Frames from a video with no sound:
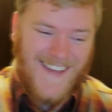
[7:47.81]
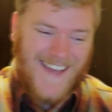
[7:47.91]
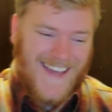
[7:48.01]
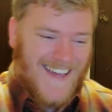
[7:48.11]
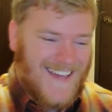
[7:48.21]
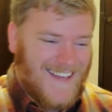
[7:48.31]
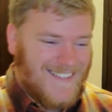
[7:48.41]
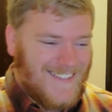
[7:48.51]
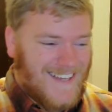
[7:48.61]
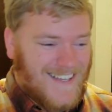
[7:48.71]
and
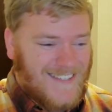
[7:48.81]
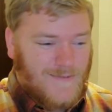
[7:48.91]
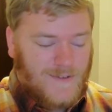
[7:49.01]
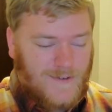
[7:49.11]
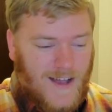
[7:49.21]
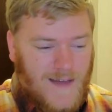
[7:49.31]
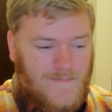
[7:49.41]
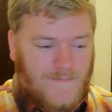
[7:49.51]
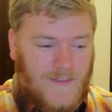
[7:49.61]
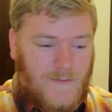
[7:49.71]
uh, subscribe
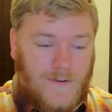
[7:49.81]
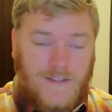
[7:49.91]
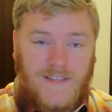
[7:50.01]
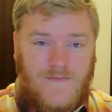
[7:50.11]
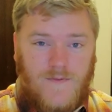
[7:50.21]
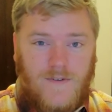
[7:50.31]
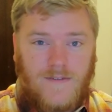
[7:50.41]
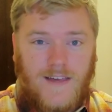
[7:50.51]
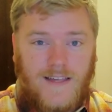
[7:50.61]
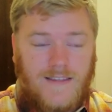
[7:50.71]
if you want to see more
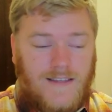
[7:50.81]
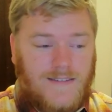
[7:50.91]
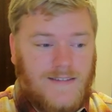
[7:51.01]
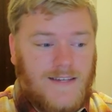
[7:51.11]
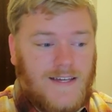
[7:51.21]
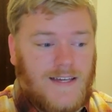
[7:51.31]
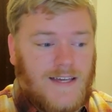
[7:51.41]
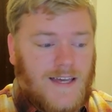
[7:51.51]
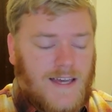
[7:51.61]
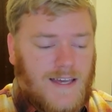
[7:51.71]
like this.
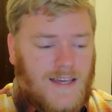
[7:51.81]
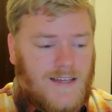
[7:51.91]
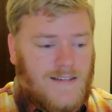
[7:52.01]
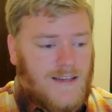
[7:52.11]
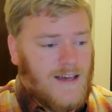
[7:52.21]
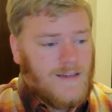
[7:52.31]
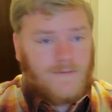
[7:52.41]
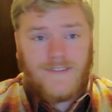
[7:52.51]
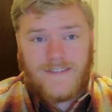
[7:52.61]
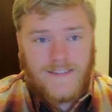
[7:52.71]
And I will
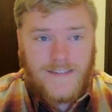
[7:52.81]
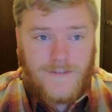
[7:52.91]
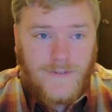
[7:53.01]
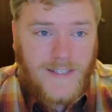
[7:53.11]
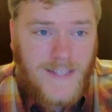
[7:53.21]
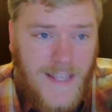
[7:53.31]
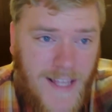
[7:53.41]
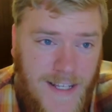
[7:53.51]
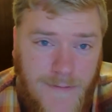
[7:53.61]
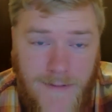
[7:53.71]
see you in the
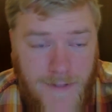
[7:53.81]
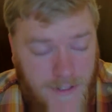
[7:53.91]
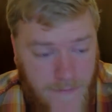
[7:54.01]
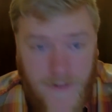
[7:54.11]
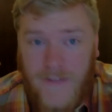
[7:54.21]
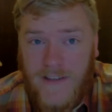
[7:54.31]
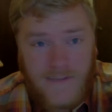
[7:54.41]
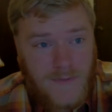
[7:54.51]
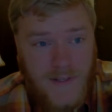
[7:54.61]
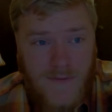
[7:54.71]
next one, which for you guys
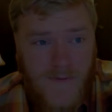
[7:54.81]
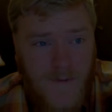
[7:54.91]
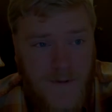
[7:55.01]
will be number four.